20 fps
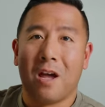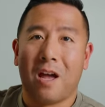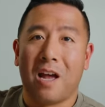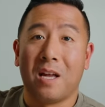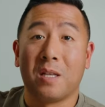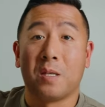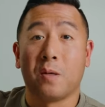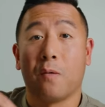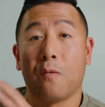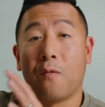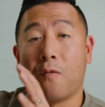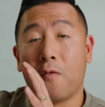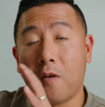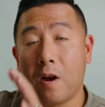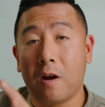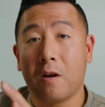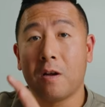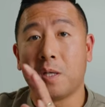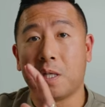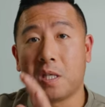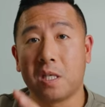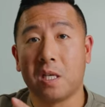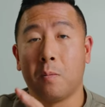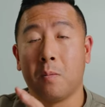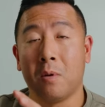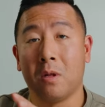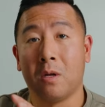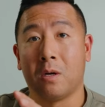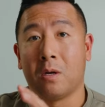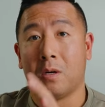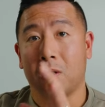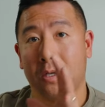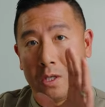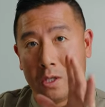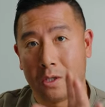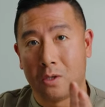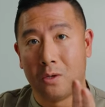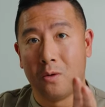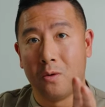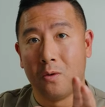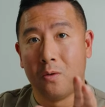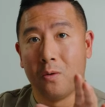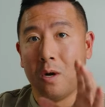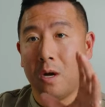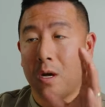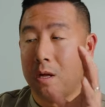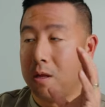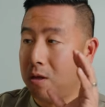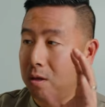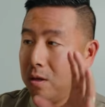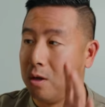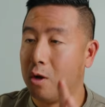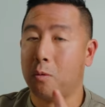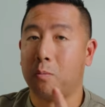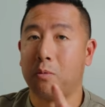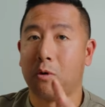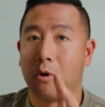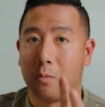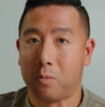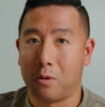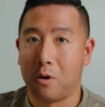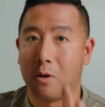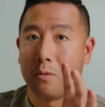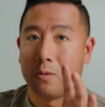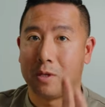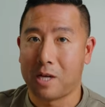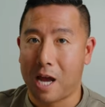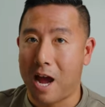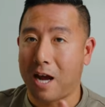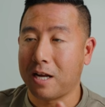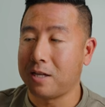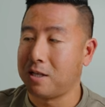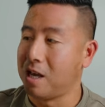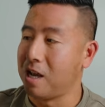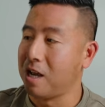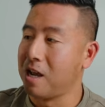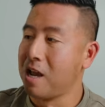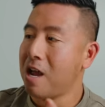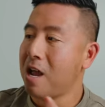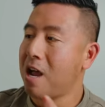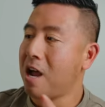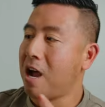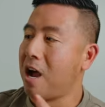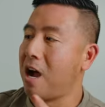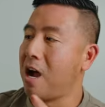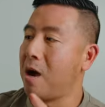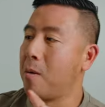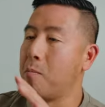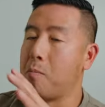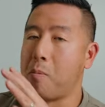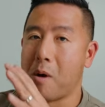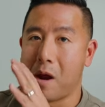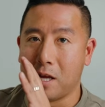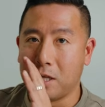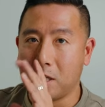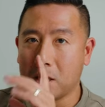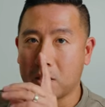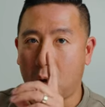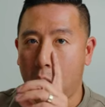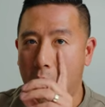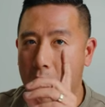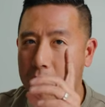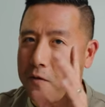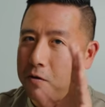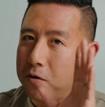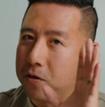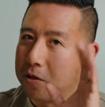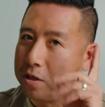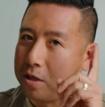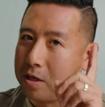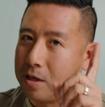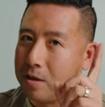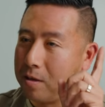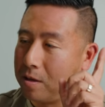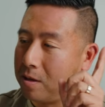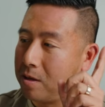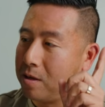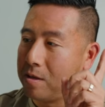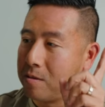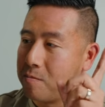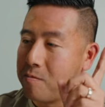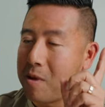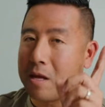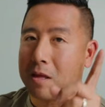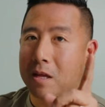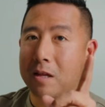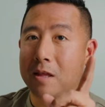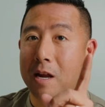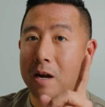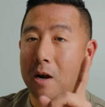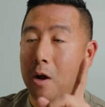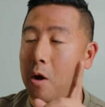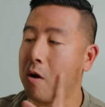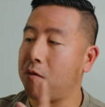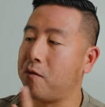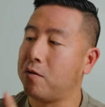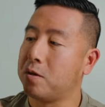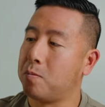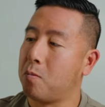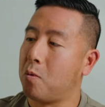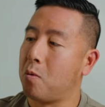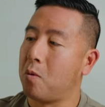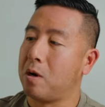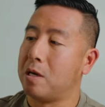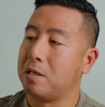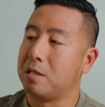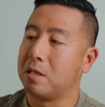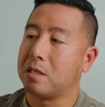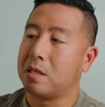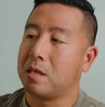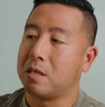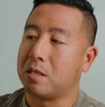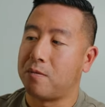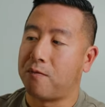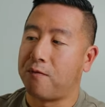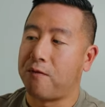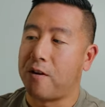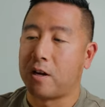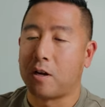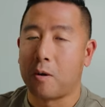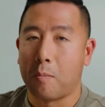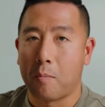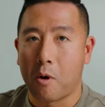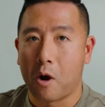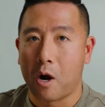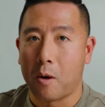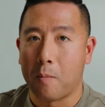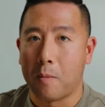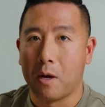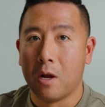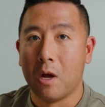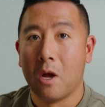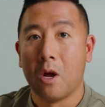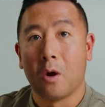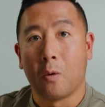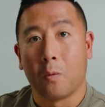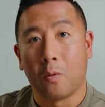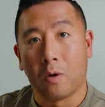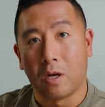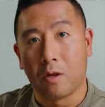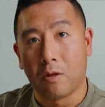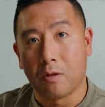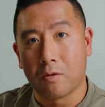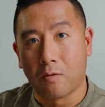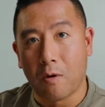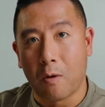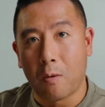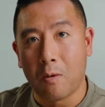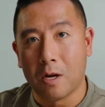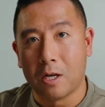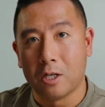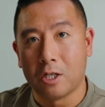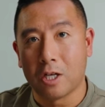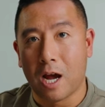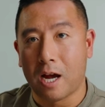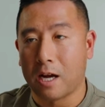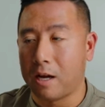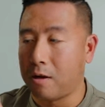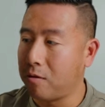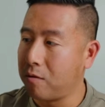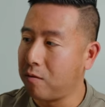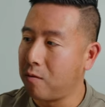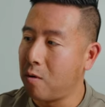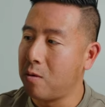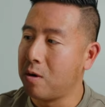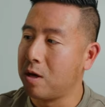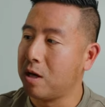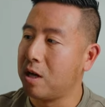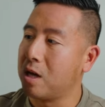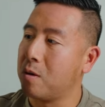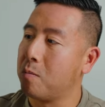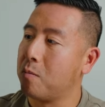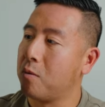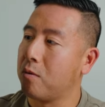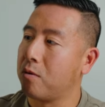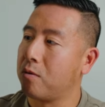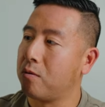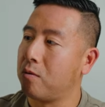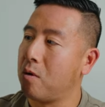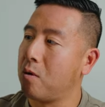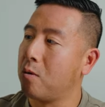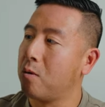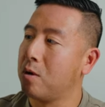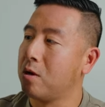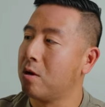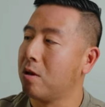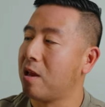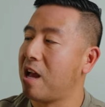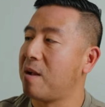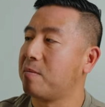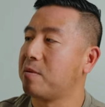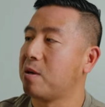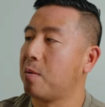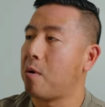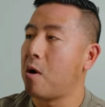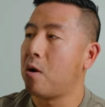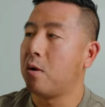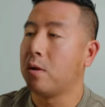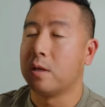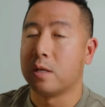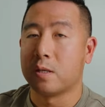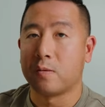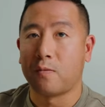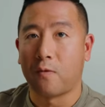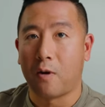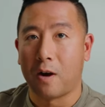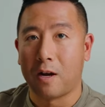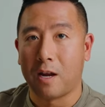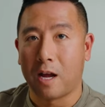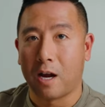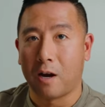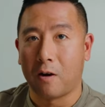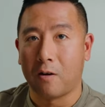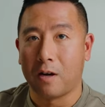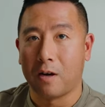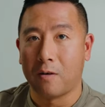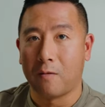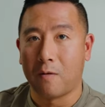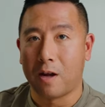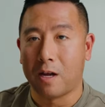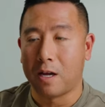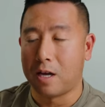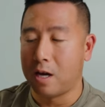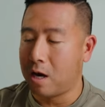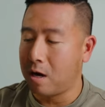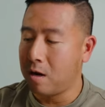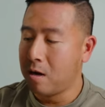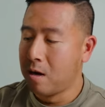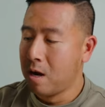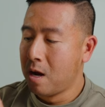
It's very similar to the Lowepro ProTactic, but it just offers, the main thing that it offers more is just this front compartment where you can throw in a jacket, throw in a gimbal, throw in your laptop, all in this front area right here.